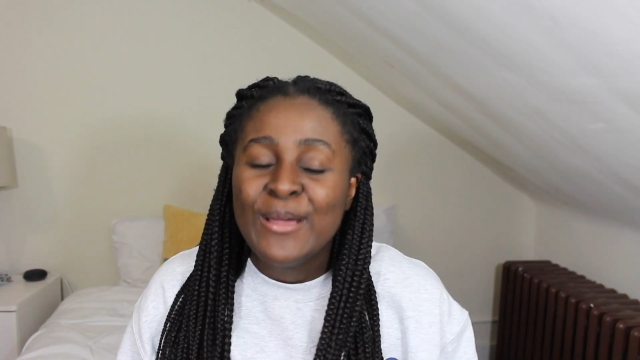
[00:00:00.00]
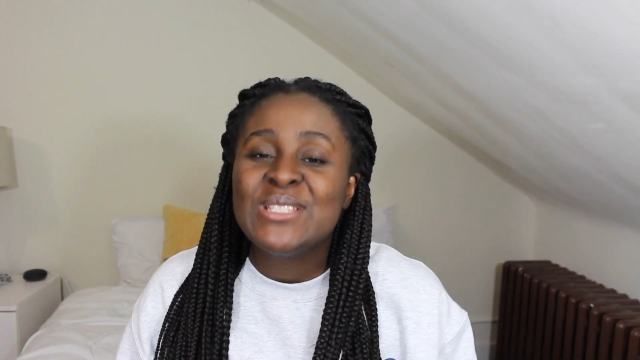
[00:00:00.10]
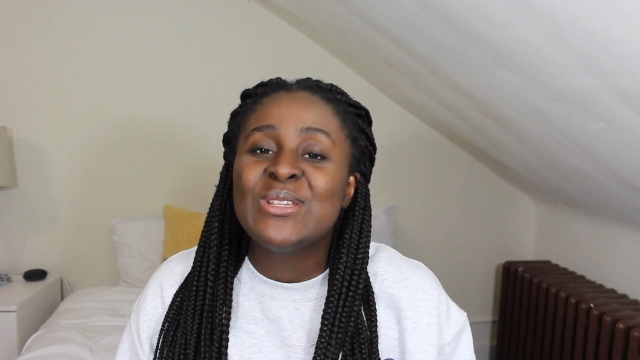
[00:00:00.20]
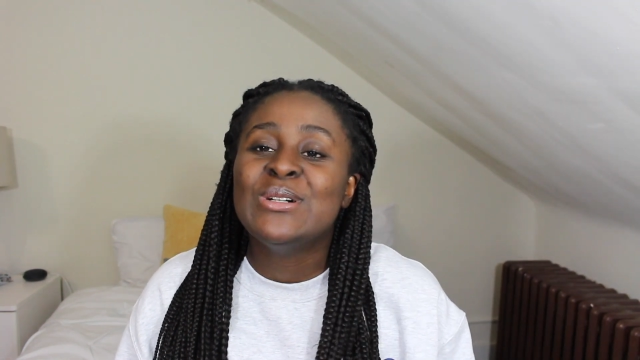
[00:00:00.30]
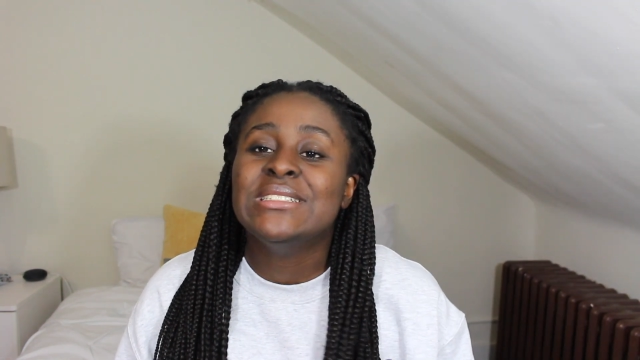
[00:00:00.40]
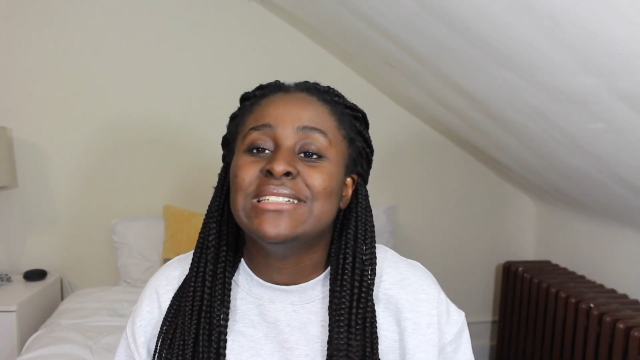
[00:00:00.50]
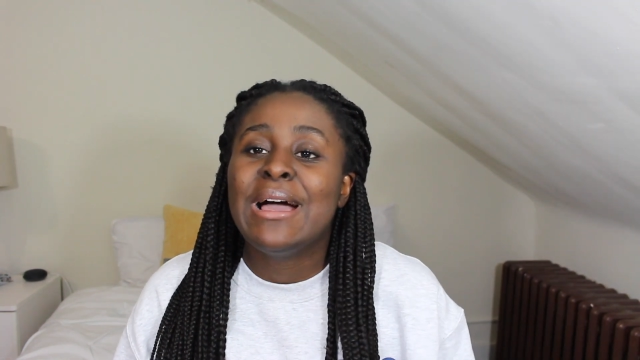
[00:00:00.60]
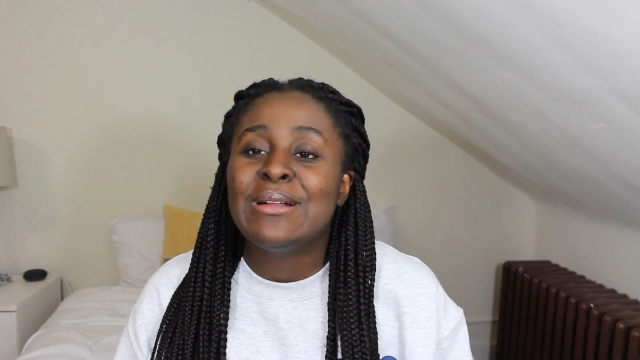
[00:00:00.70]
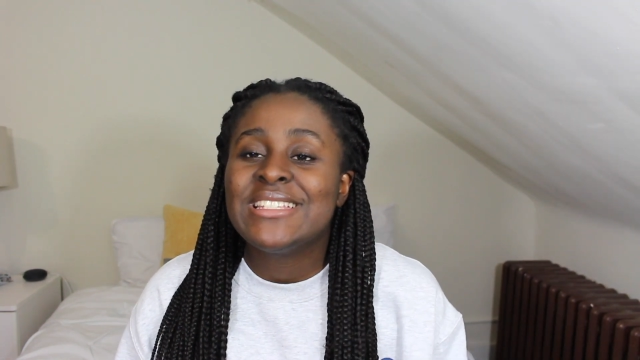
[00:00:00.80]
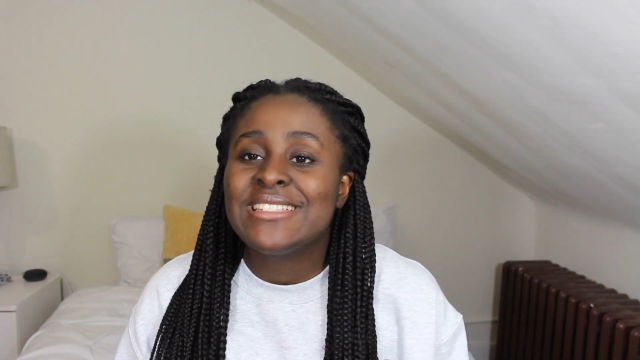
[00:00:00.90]
so
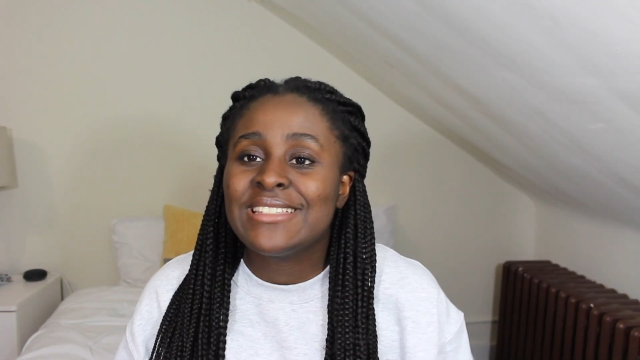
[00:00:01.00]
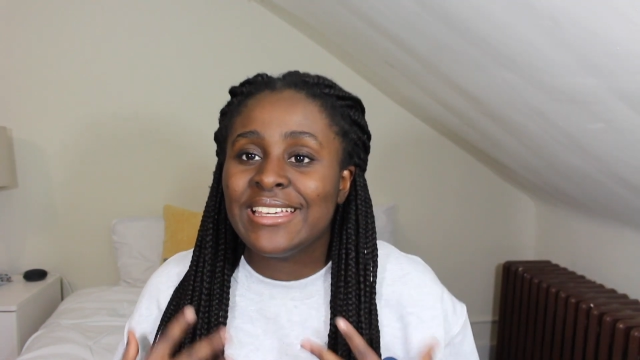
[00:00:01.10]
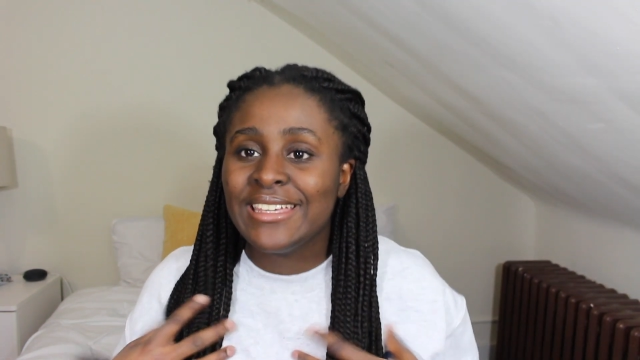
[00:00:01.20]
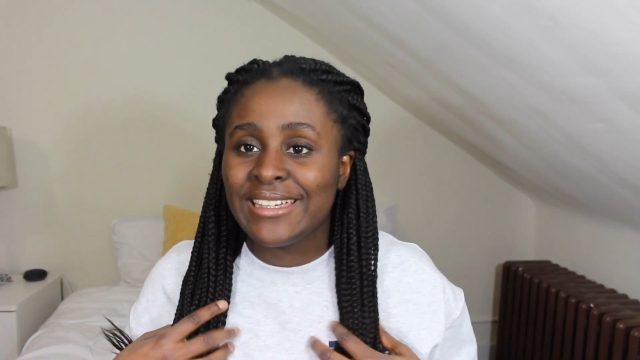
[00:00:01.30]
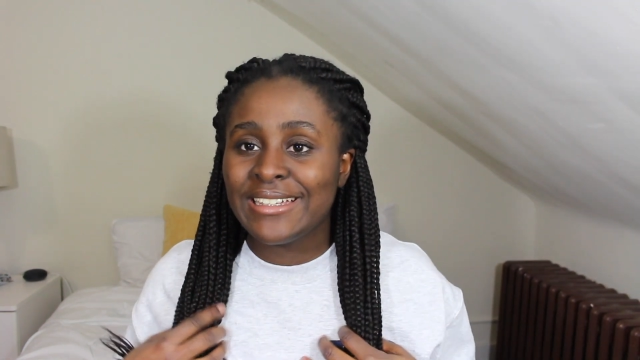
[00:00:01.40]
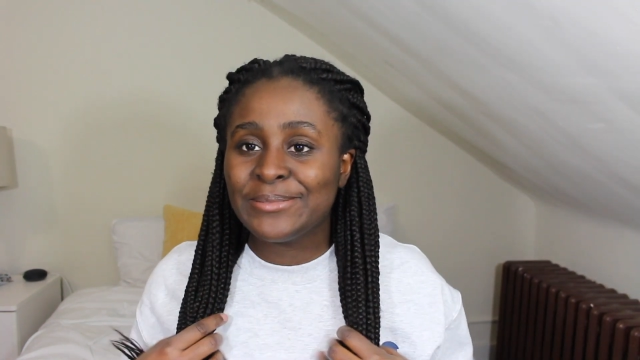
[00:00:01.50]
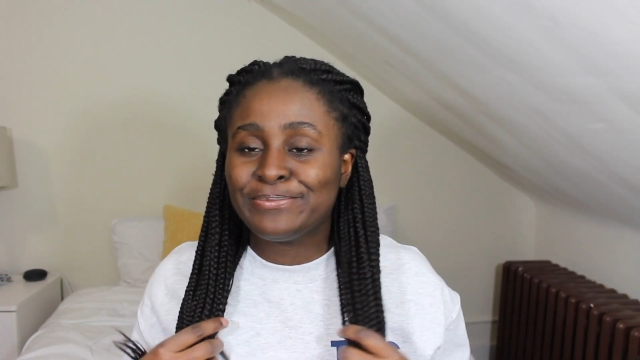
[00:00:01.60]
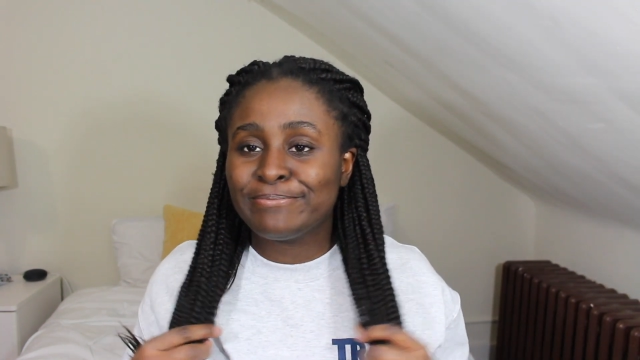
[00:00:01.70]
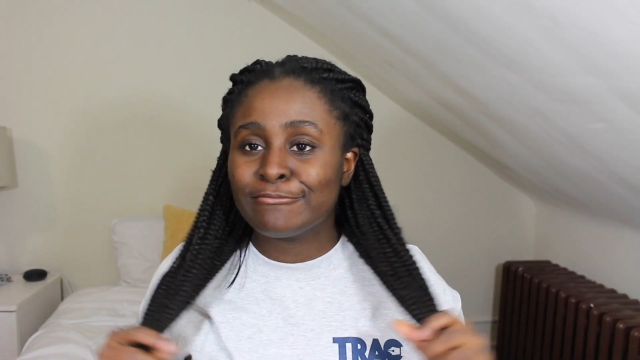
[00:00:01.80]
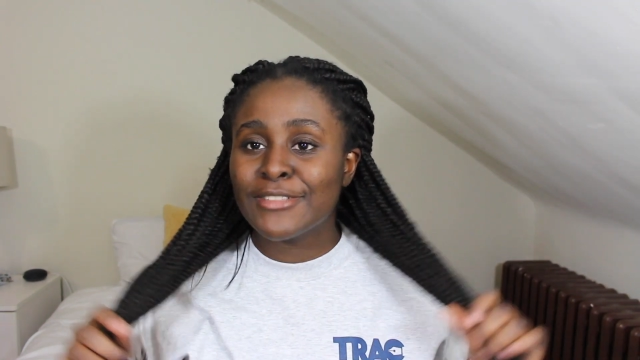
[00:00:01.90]
now this is like
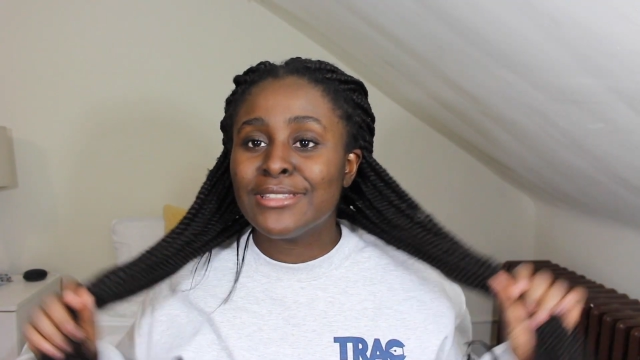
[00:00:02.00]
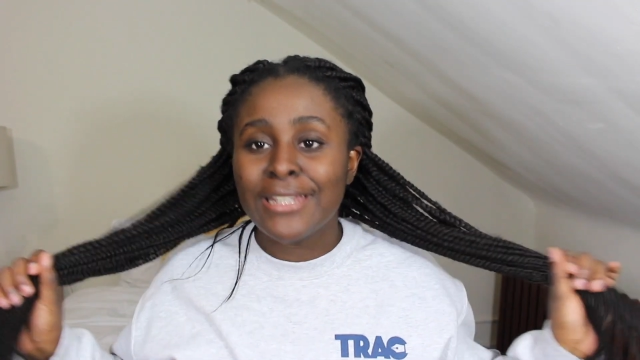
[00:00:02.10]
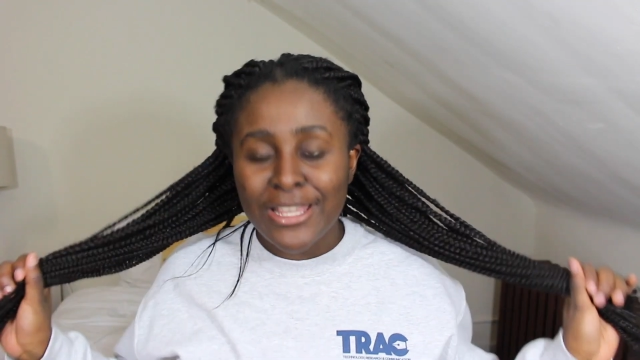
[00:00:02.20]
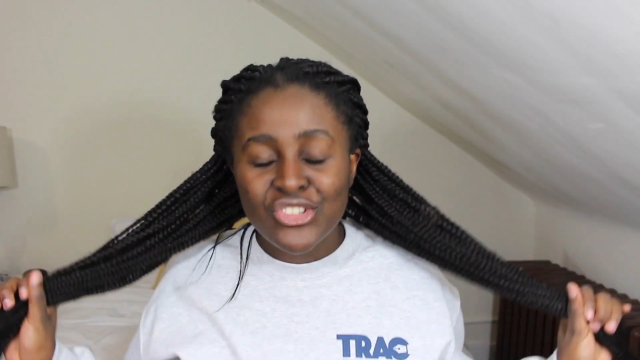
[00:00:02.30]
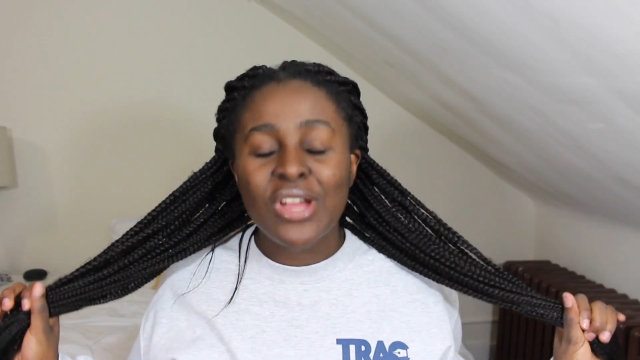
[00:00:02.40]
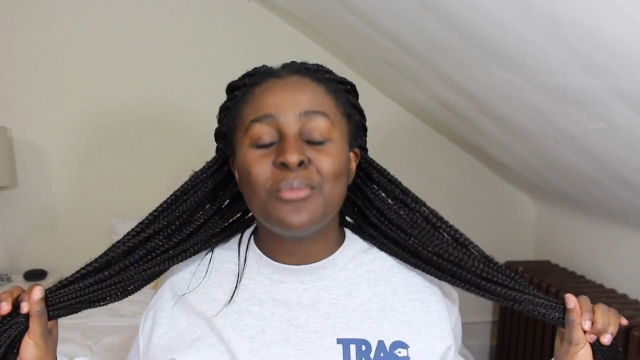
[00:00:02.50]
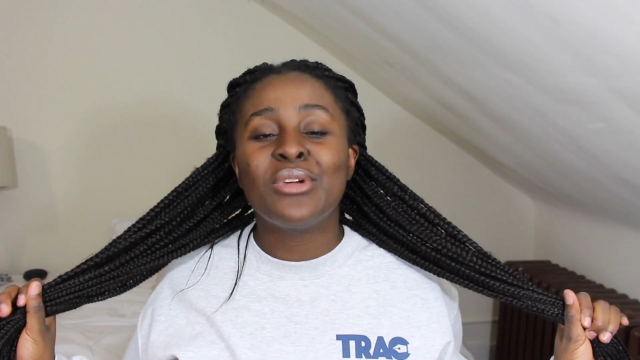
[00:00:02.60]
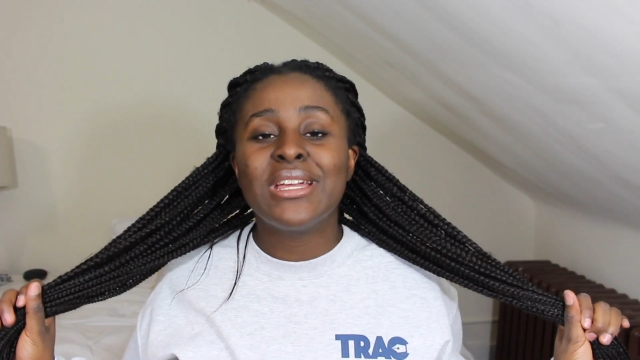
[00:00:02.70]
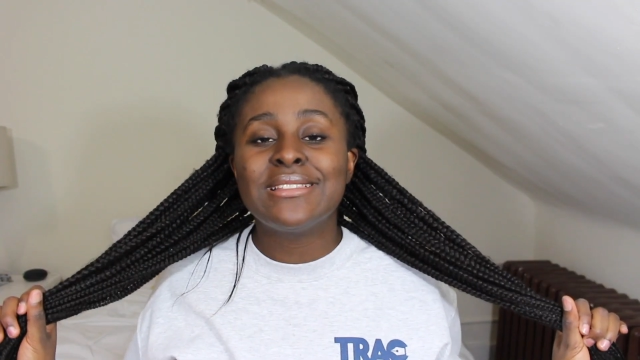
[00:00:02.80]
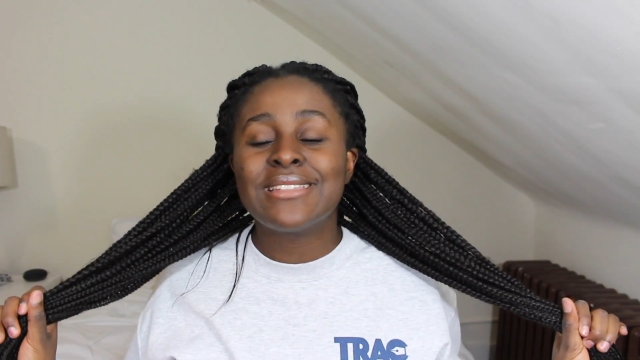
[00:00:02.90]
the Nigerian
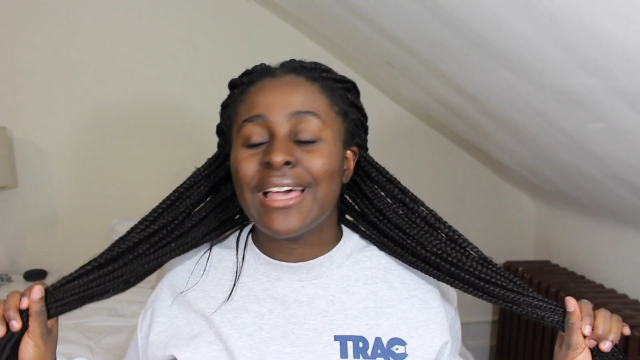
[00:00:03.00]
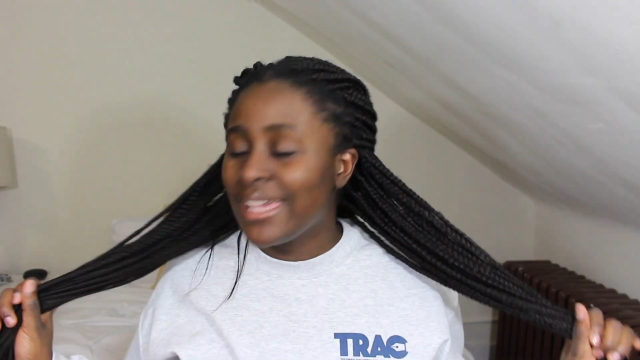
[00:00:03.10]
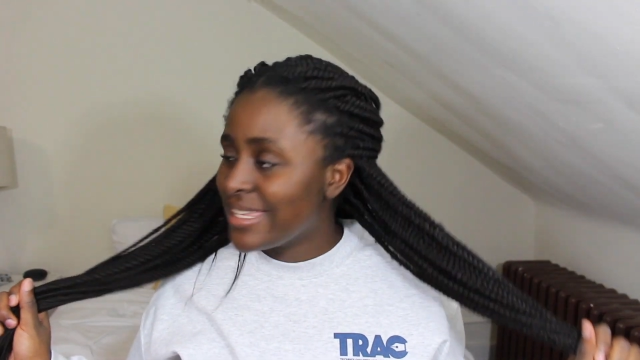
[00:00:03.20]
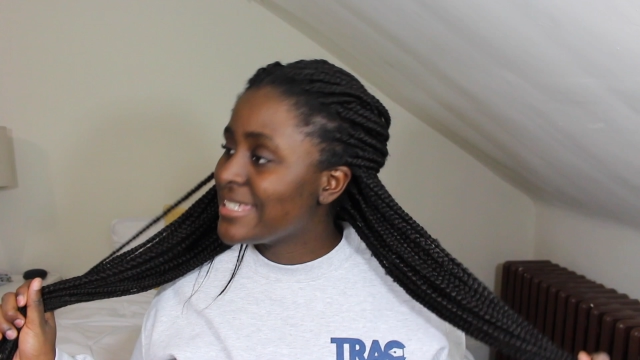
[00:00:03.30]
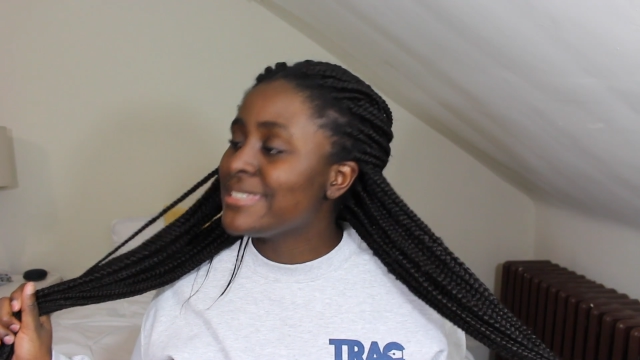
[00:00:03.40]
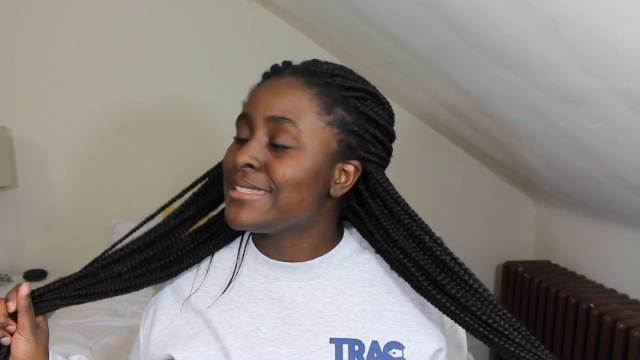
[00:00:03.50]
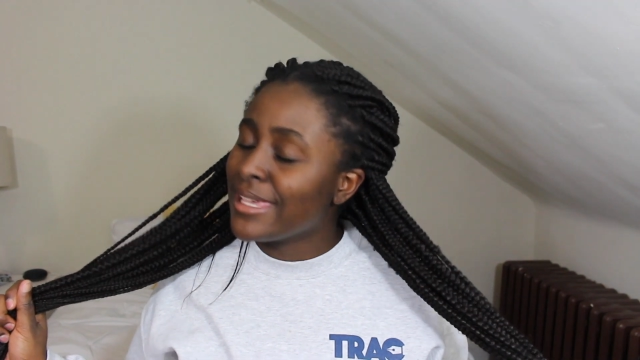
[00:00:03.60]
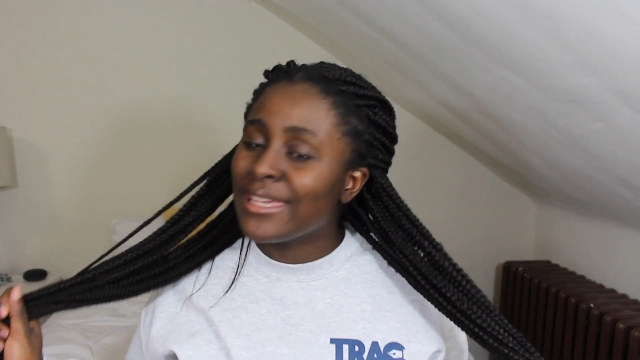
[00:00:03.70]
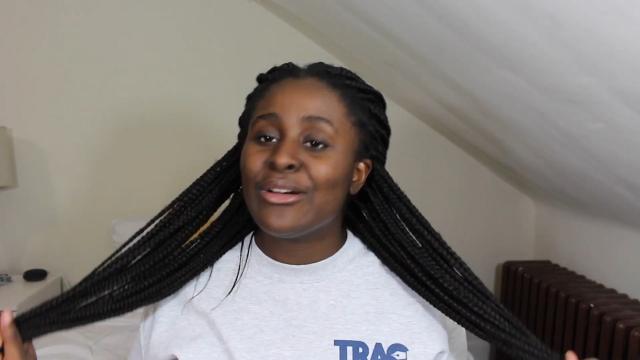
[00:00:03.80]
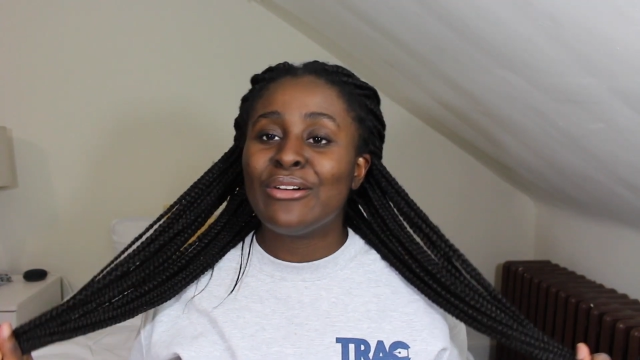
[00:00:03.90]
braids are getting
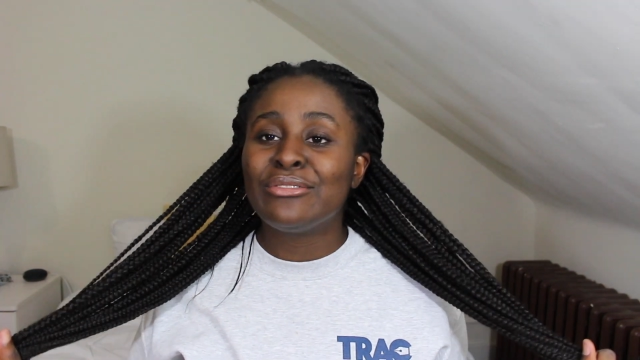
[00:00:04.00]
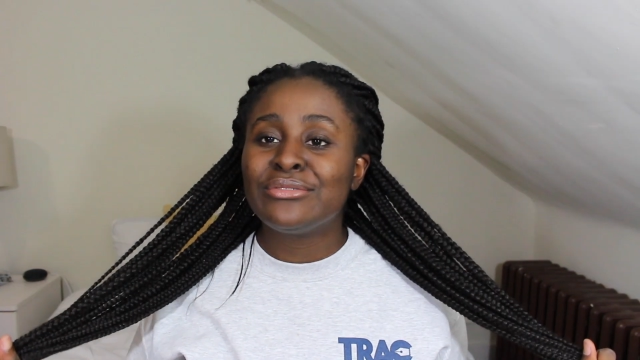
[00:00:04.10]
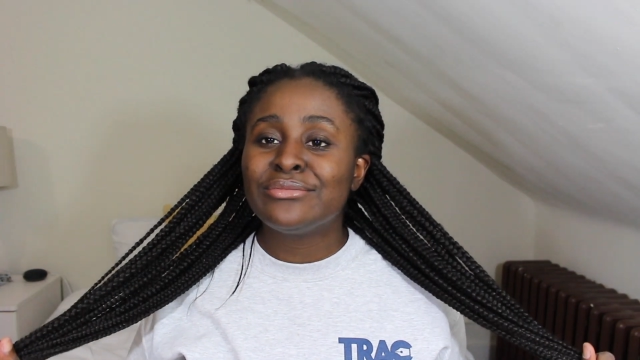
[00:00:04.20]
taken off.